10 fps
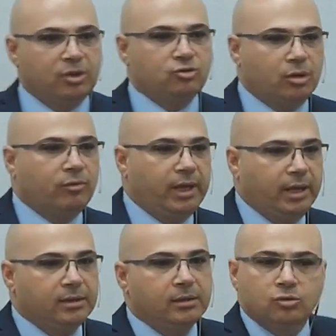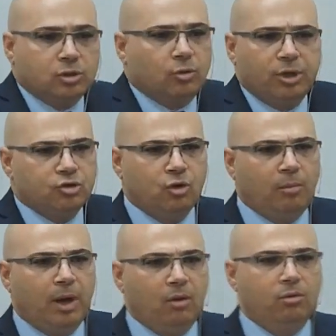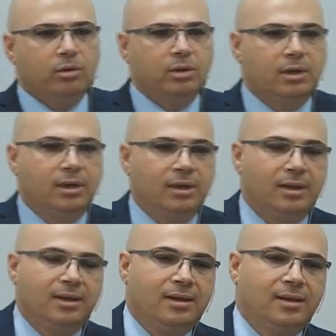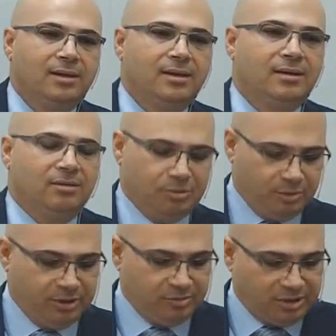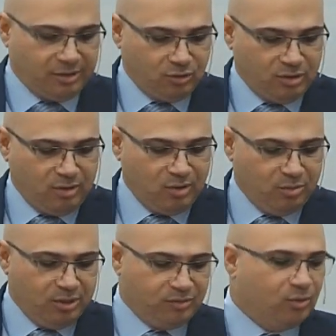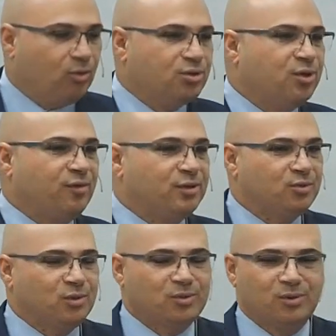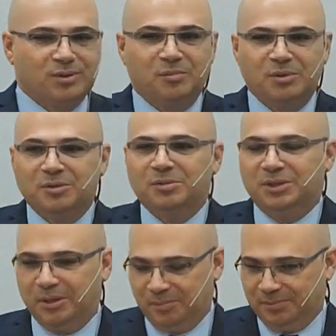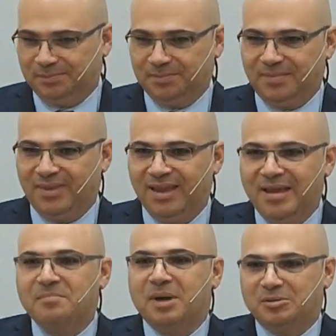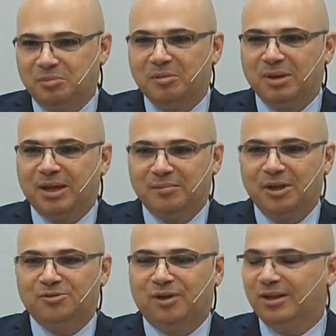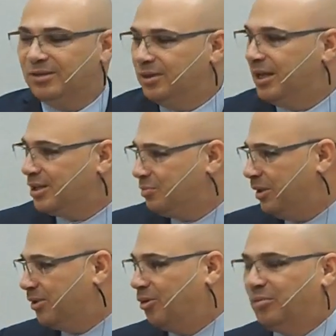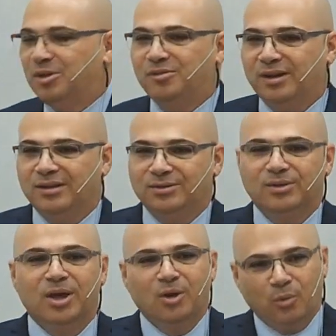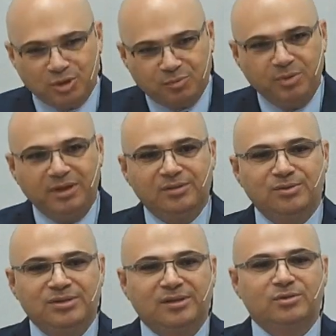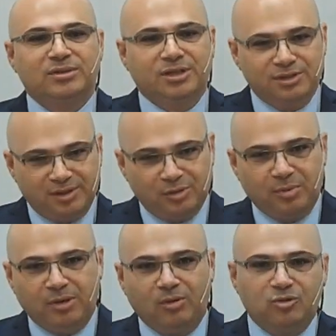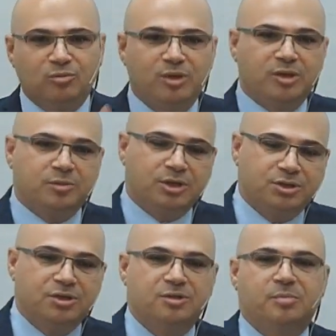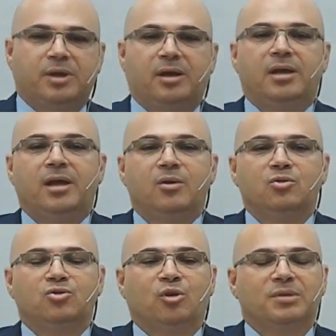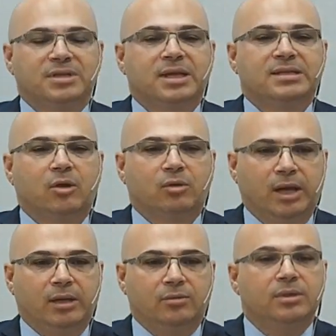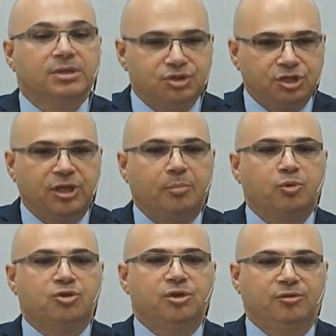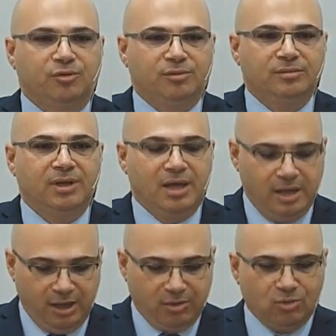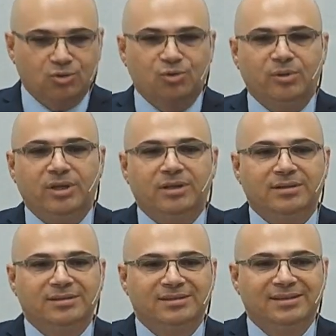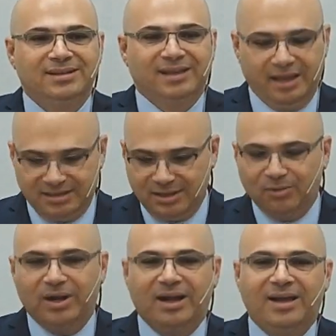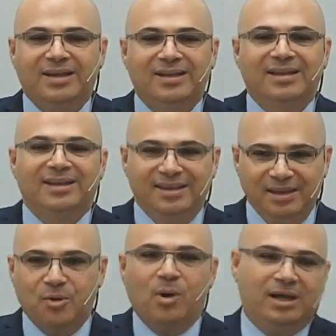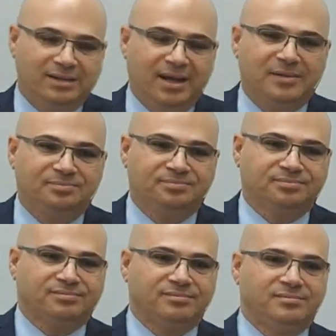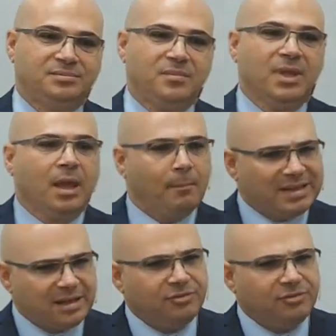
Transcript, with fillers: This is plausible to human eyes, right? Completely normal. I could even use argument, I cannot do two things at the same time. But biblically speaking and spiritually speaking, the Holy Spirit is telling us the same one they said to the, arm, the man that restored the temple. Yes, reconstruct, restore, and protect.